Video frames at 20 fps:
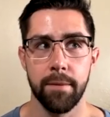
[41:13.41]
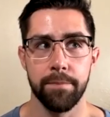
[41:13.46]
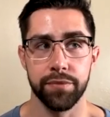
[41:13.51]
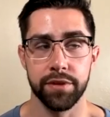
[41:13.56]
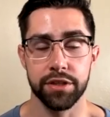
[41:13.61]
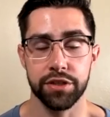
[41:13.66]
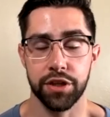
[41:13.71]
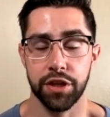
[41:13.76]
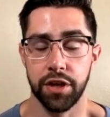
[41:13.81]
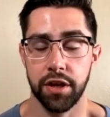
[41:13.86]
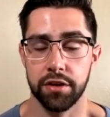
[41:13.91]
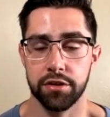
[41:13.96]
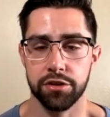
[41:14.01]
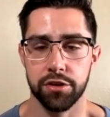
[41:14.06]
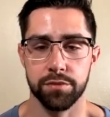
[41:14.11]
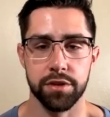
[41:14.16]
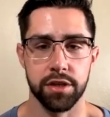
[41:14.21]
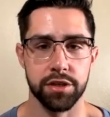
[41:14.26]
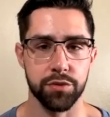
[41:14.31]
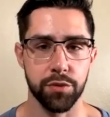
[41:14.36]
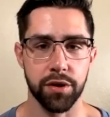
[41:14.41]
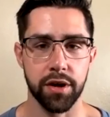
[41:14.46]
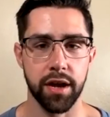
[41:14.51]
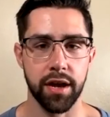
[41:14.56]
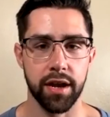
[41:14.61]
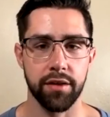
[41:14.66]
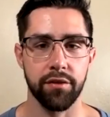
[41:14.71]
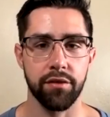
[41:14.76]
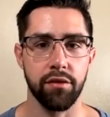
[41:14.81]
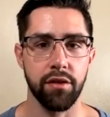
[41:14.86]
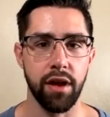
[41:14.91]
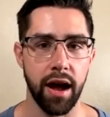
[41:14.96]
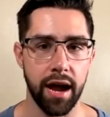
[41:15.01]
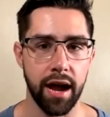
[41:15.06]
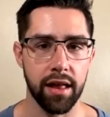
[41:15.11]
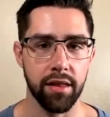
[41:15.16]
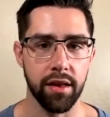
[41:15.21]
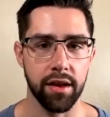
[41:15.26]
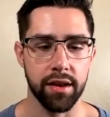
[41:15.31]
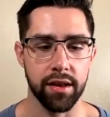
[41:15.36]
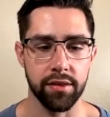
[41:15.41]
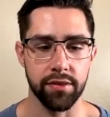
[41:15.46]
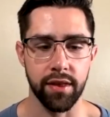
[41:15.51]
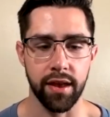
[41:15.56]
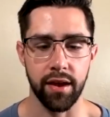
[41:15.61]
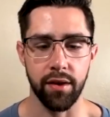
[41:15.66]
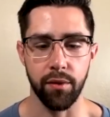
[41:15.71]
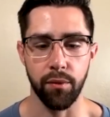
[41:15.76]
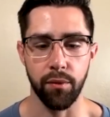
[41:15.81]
these conundrums, as we're kind of highlighting, that